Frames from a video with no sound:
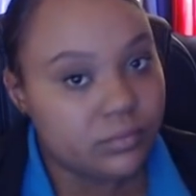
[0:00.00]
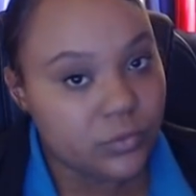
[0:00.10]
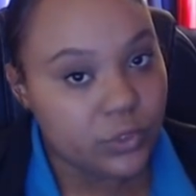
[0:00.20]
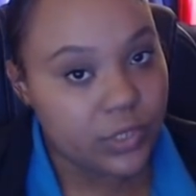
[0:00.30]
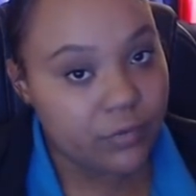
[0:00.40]

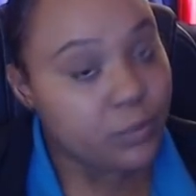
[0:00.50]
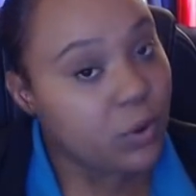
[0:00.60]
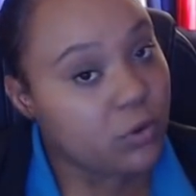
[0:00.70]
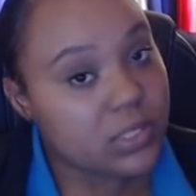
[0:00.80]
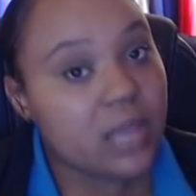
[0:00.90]
You didn't
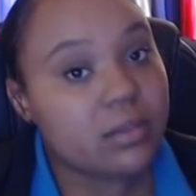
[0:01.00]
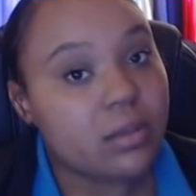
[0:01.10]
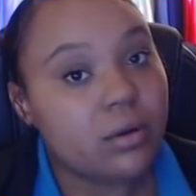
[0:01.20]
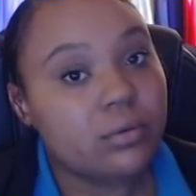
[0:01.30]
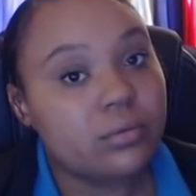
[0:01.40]
repost that
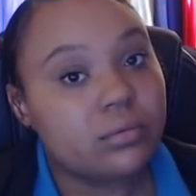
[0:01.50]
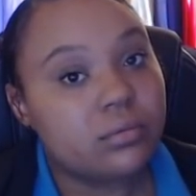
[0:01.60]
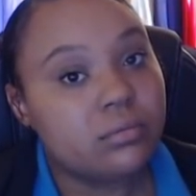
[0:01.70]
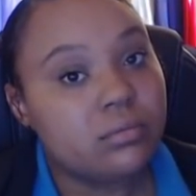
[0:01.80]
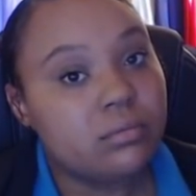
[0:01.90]
though.
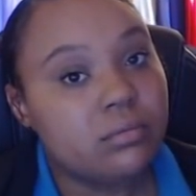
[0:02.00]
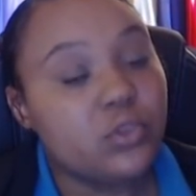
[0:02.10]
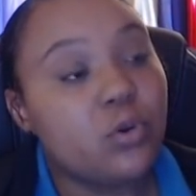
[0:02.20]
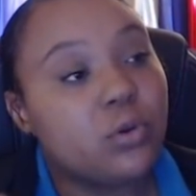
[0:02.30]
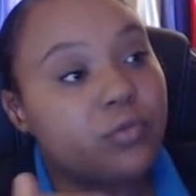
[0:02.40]

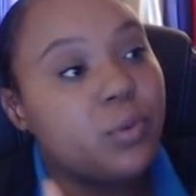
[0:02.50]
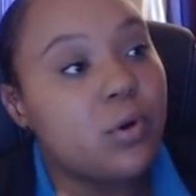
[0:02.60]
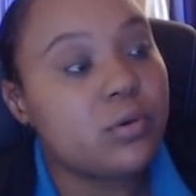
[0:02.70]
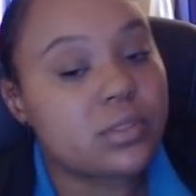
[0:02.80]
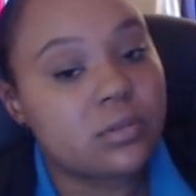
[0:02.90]
You only
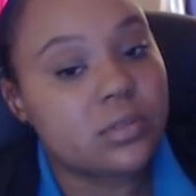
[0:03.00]
repost